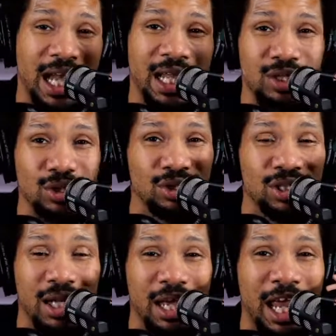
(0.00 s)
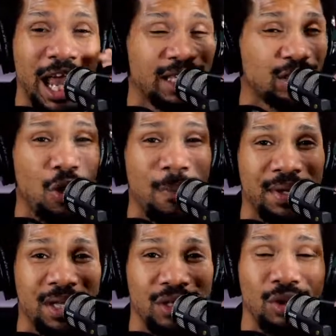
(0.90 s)
and it has
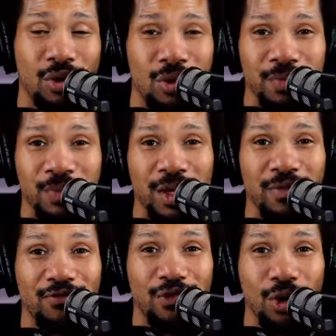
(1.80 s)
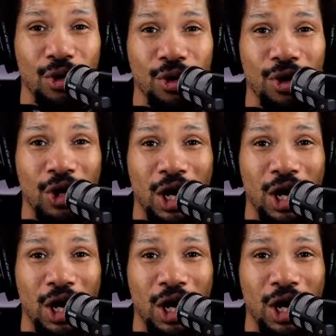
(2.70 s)
opened the door for